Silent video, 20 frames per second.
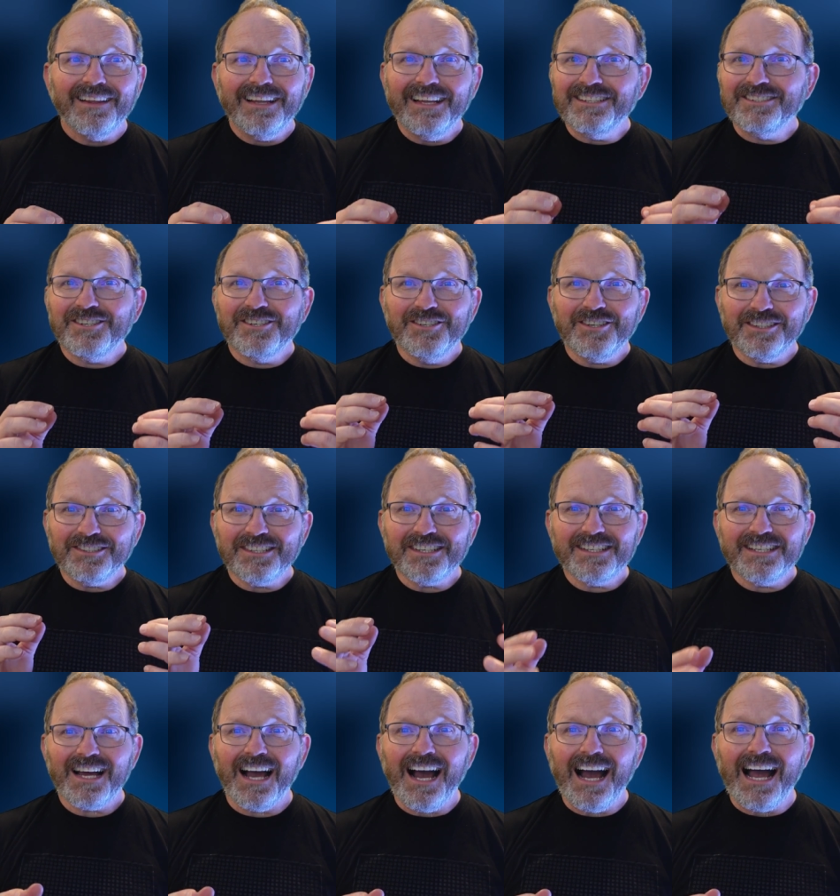It's just a
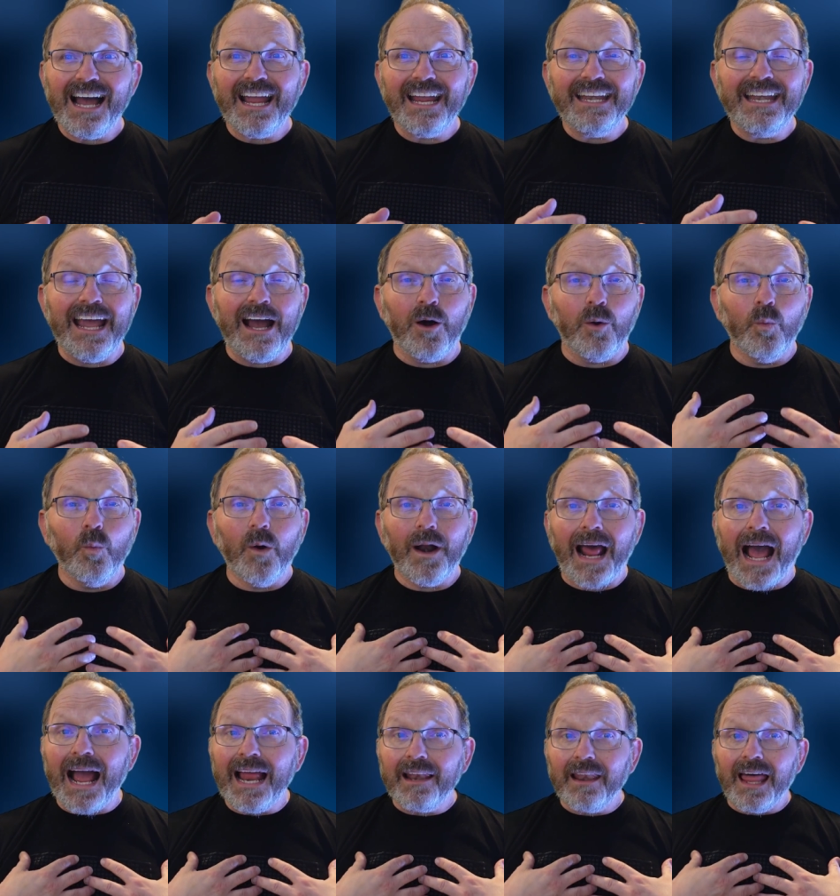tie. Now, what
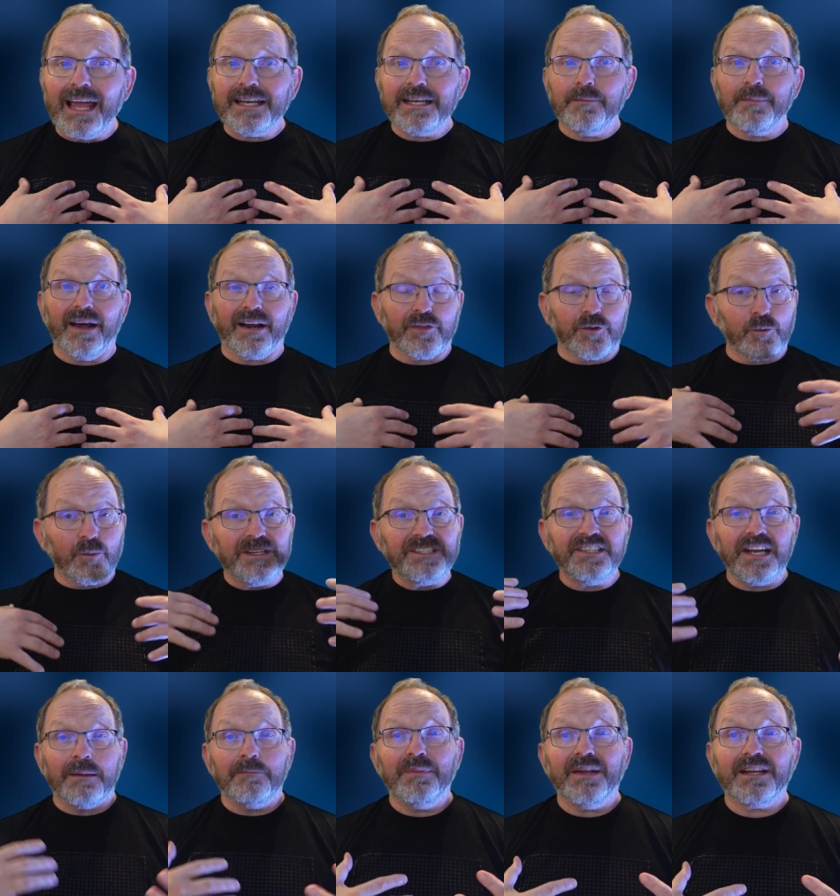I liked about it, the
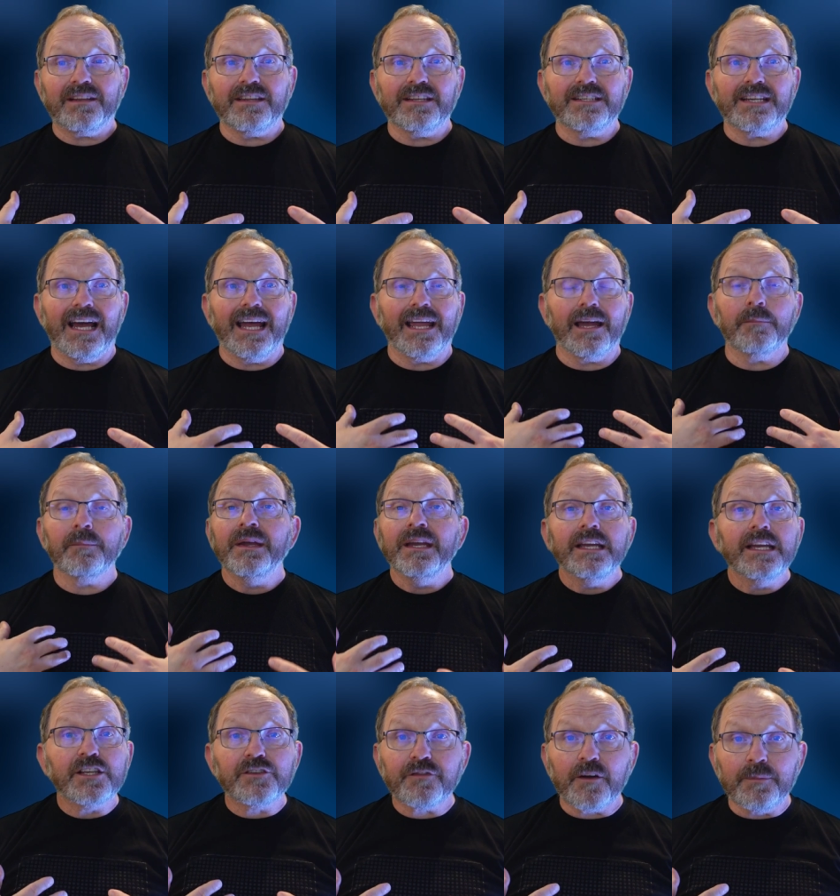reason I picked the tie up,
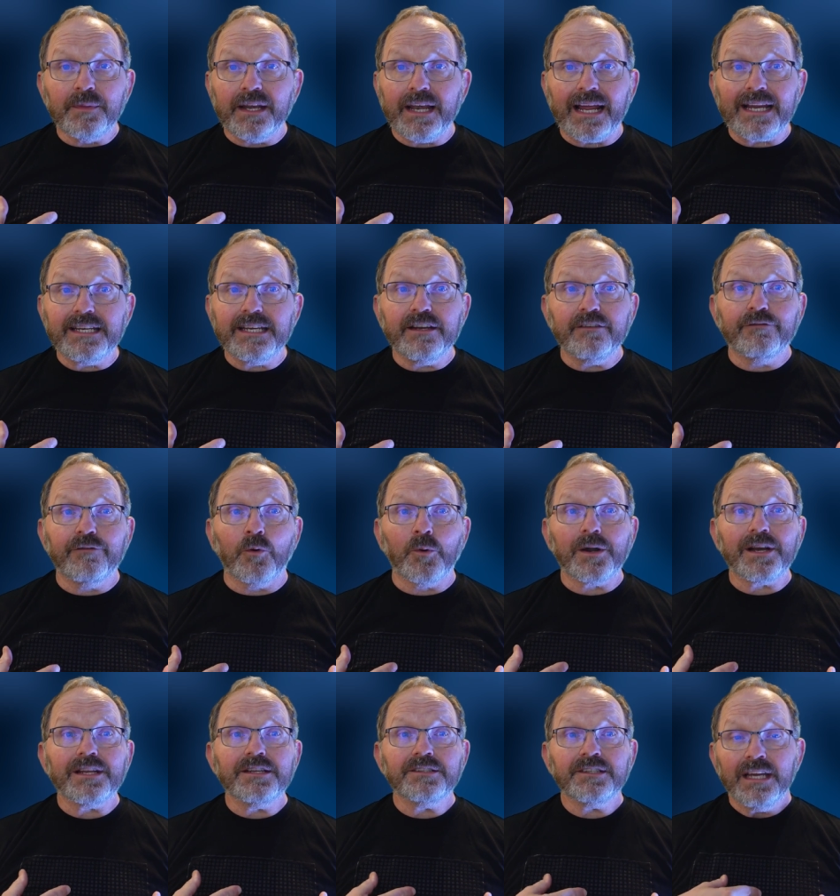it's from the
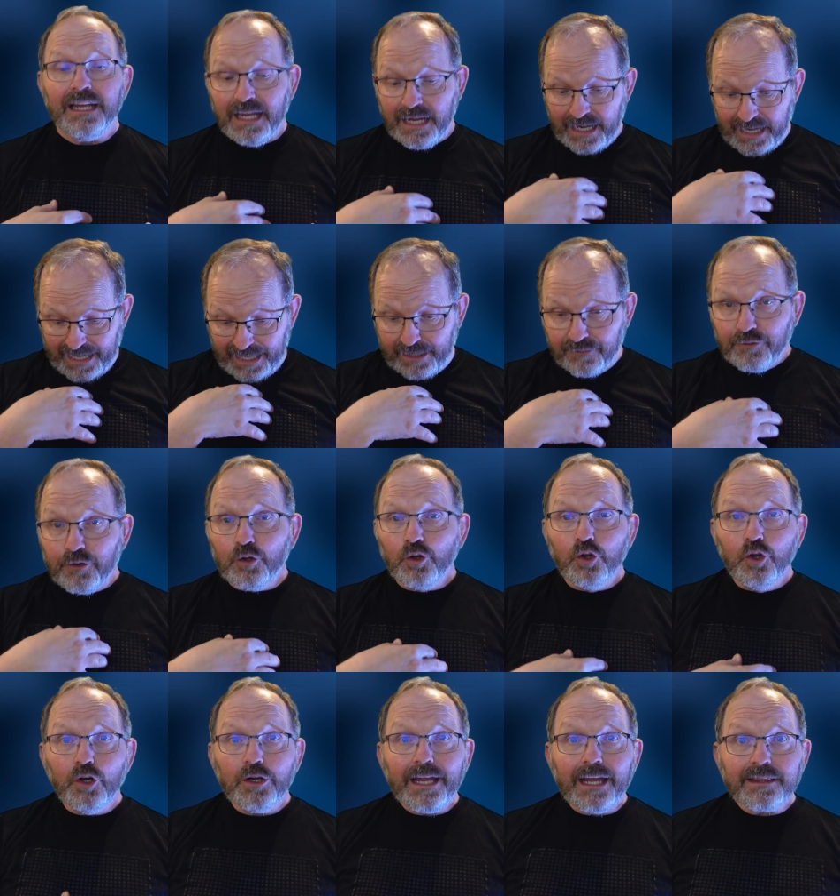1940s. And if you
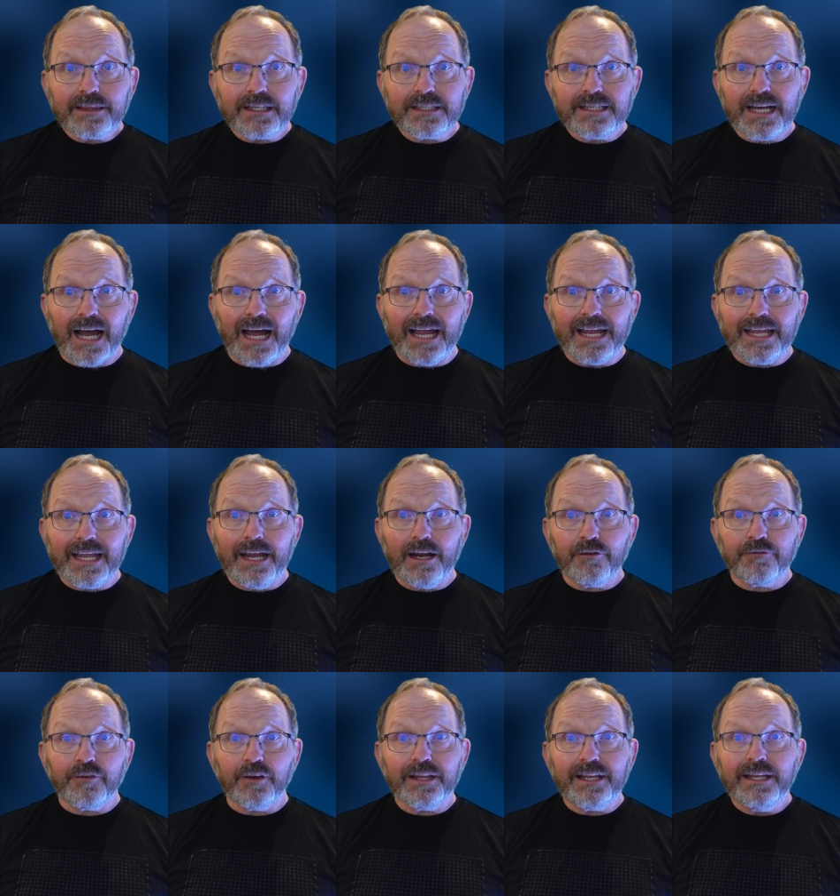look at the tie
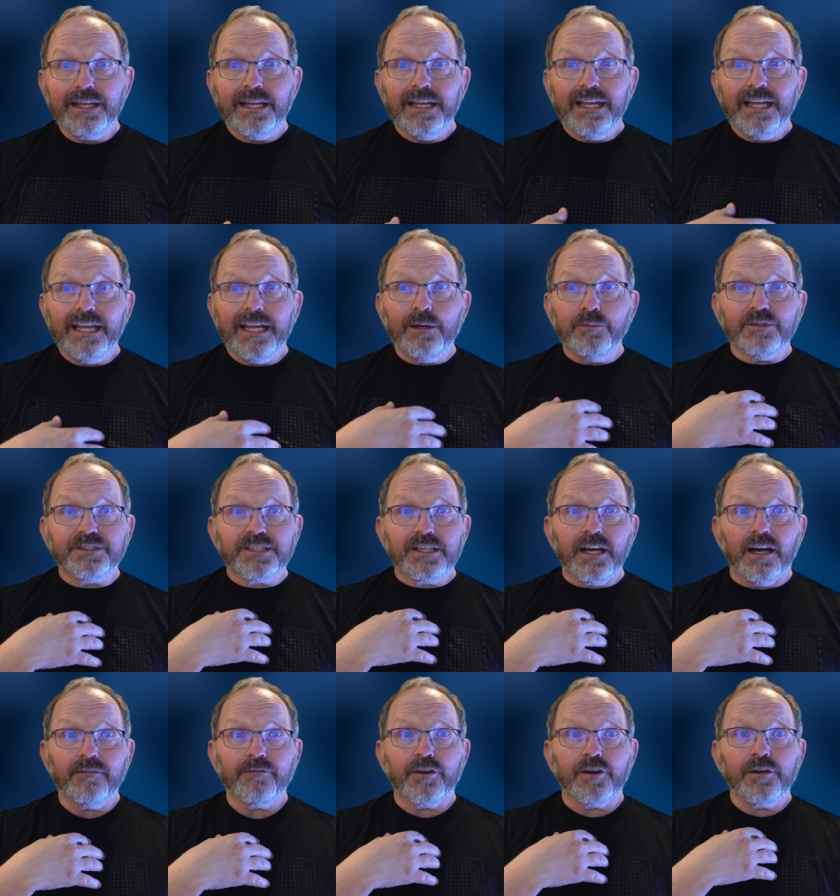carefully, it was
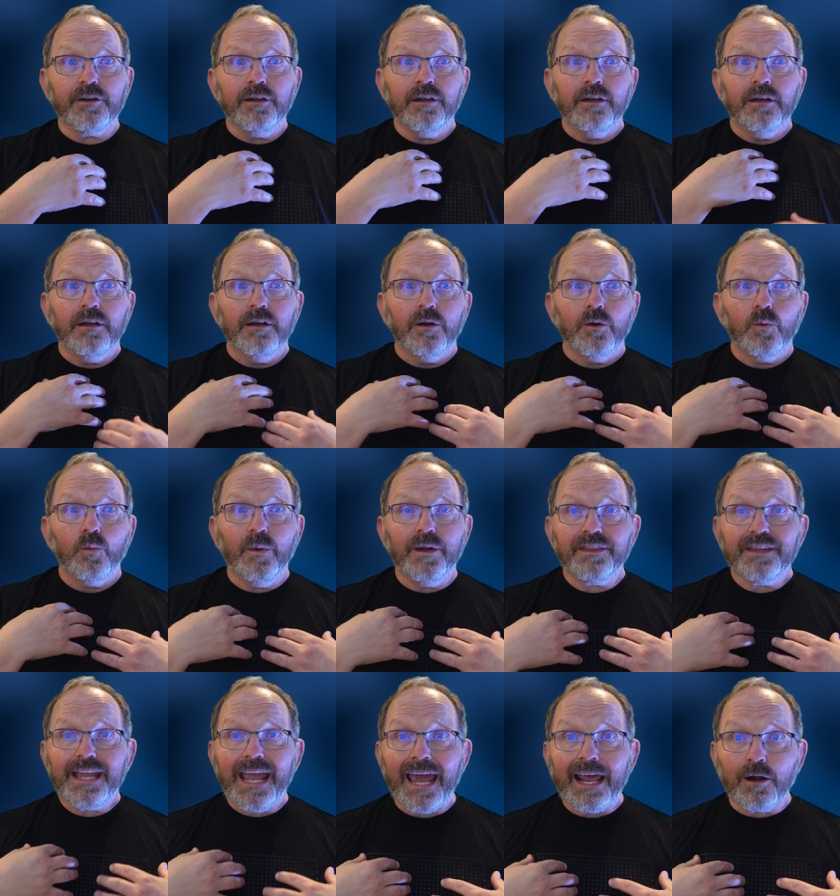covered
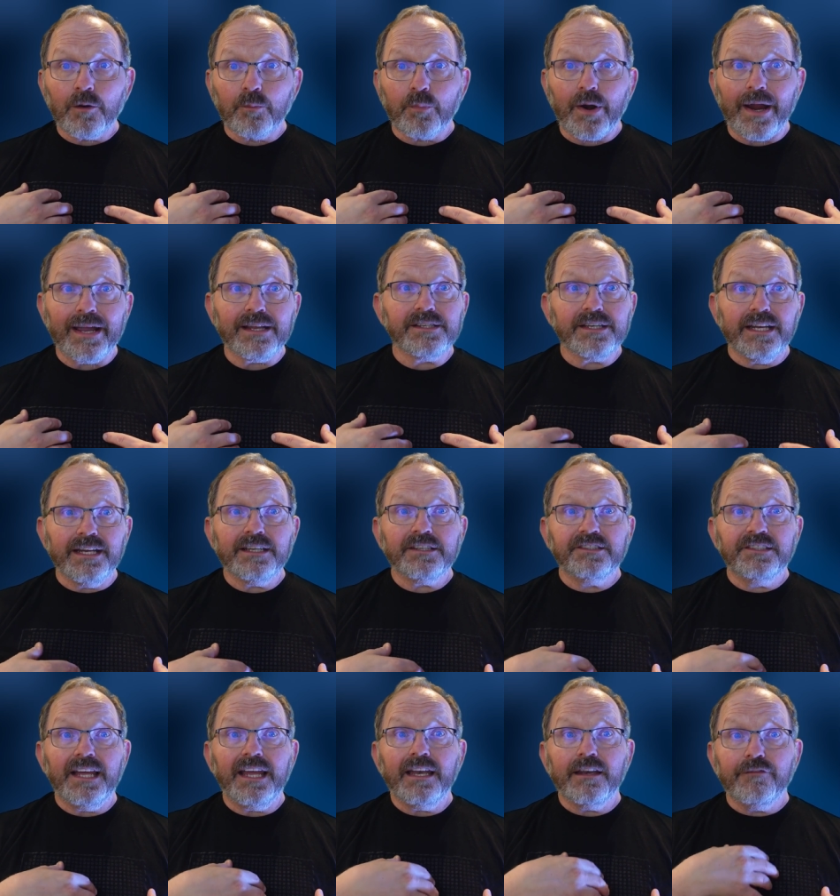with cattle brands, and it
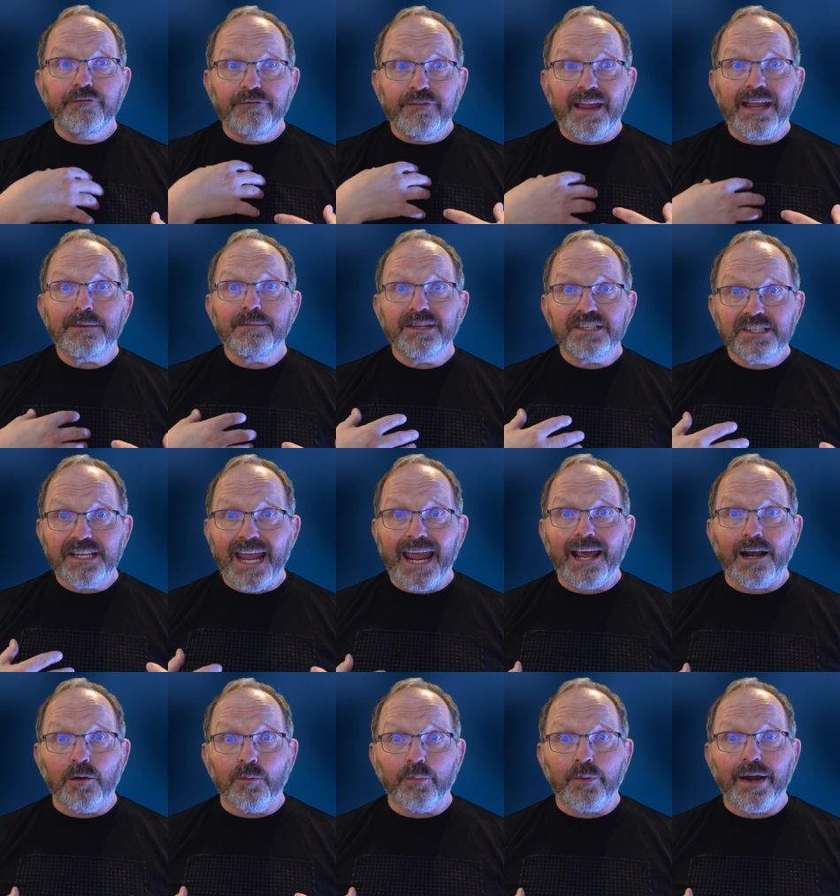said Famous
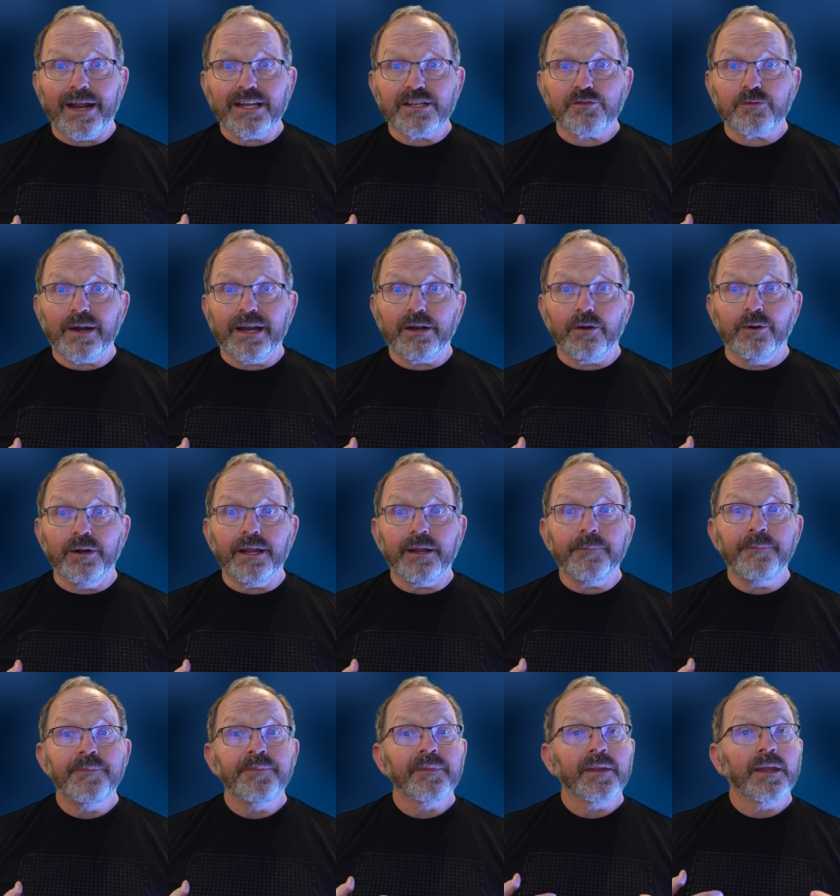Cattle Brands right on it.